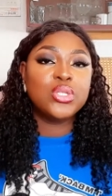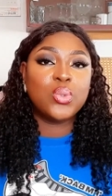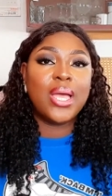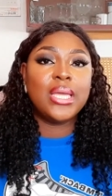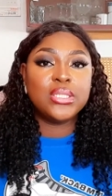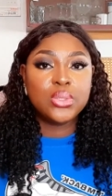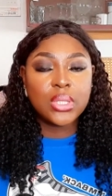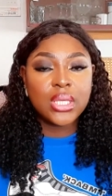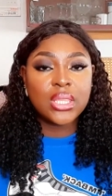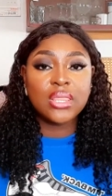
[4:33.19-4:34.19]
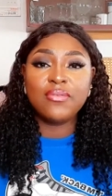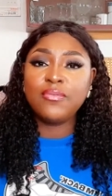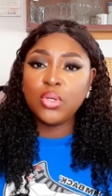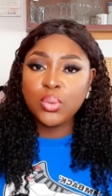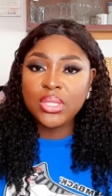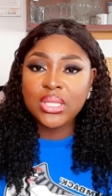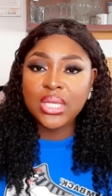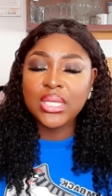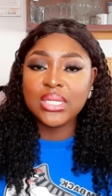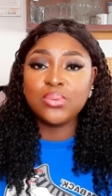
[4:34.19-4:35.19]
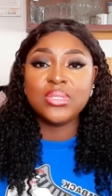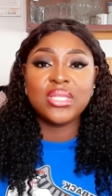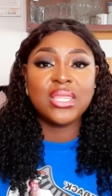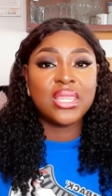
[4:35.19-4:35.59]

so i took it the following day that was the